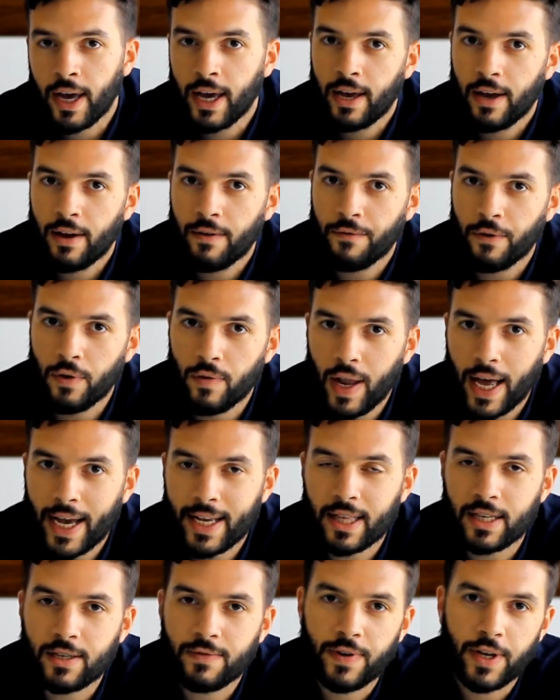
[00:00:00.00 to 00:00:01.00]
If you've liked
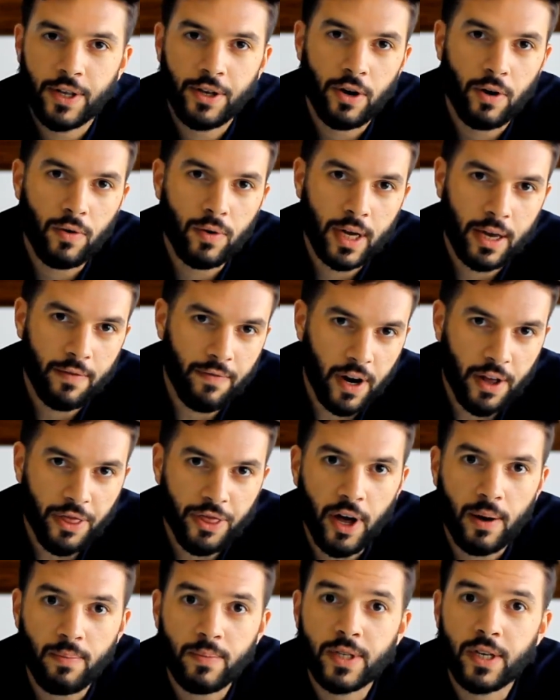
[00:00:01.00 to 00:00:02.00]
this video, give it a
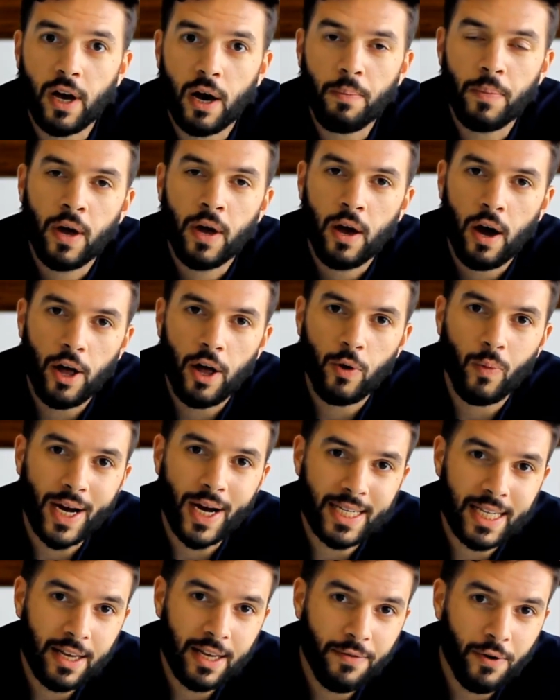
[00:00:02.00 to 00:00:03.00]
thumbs up.
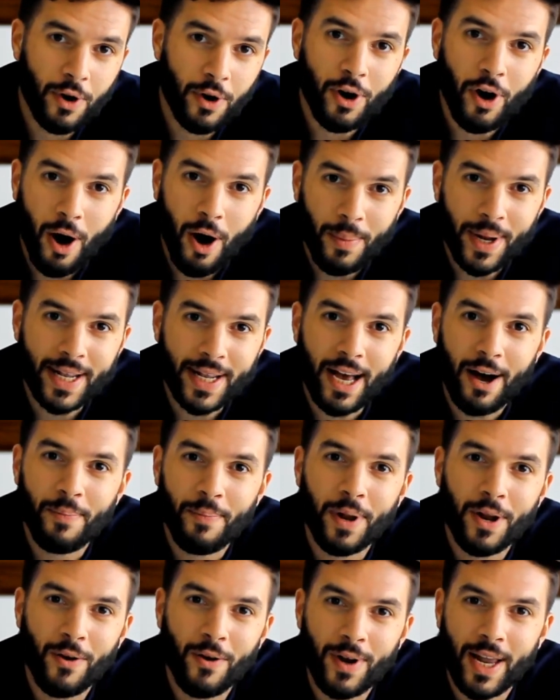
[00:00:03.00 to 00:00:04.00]
Otherwise, leave your comment down
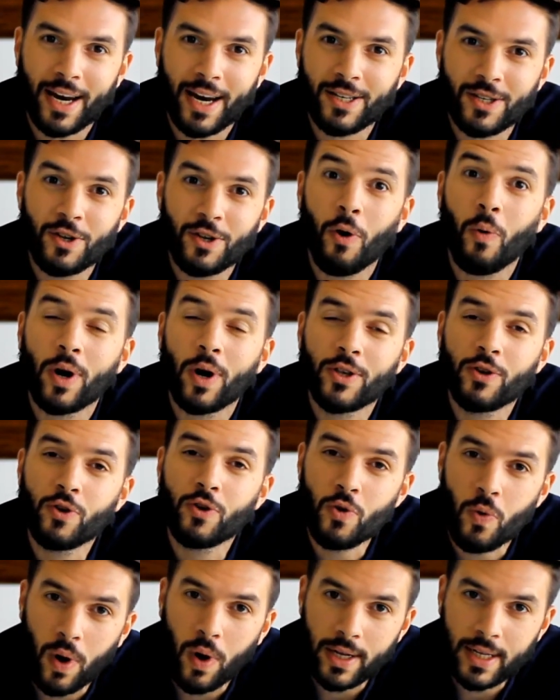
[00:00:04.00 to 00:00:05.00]
below. Let us know what you
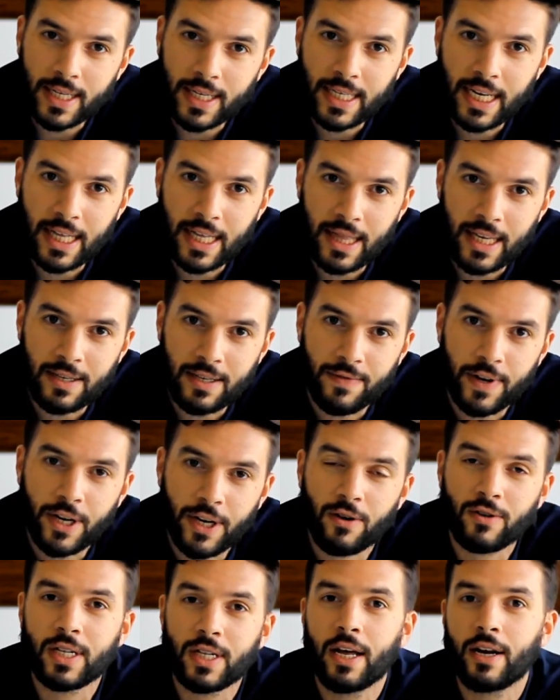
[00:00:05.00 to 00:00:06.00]
want to see in these
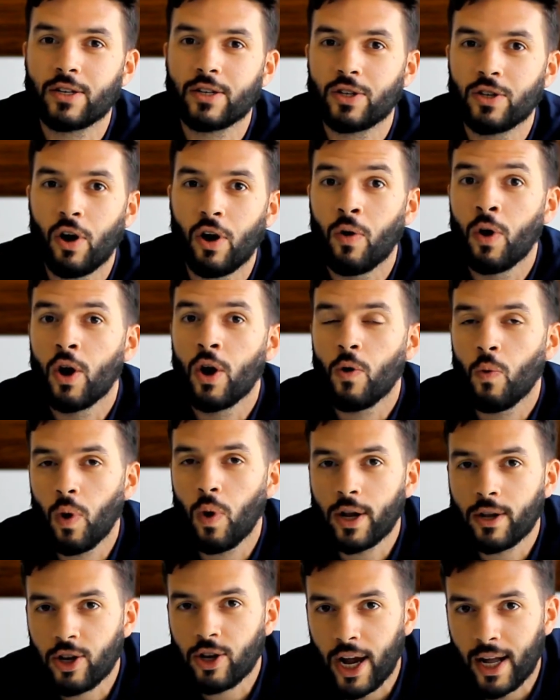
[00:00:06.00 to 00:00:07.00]
videos. Let us know
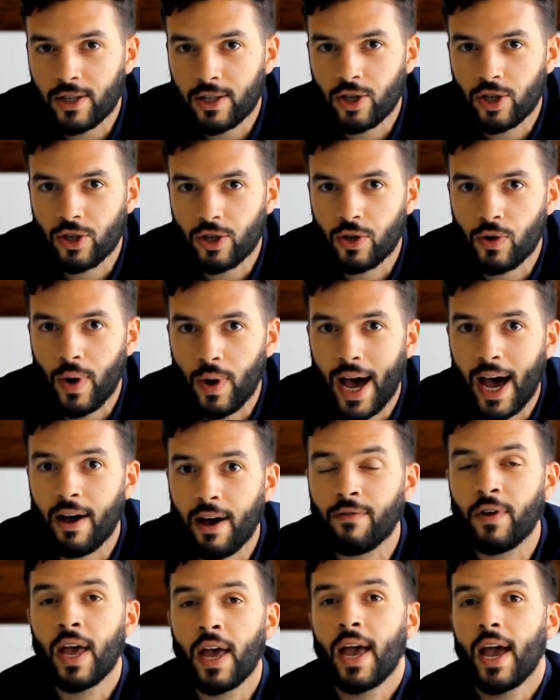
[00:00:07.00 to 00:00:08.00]
what challenges you
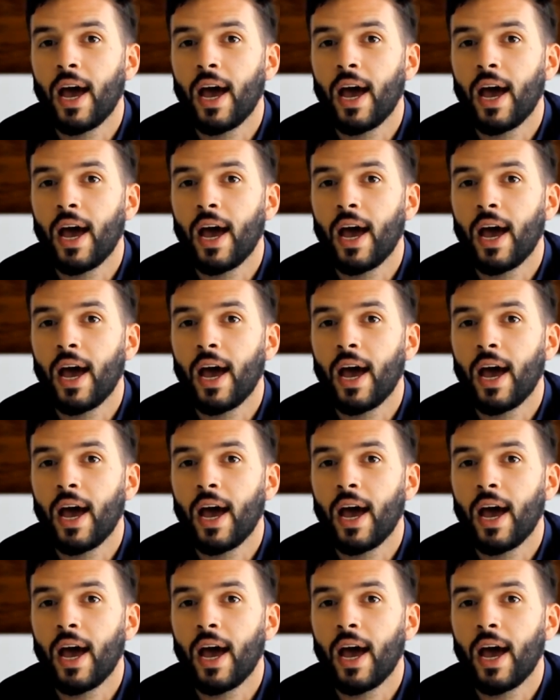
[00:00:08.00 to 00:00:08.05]
have.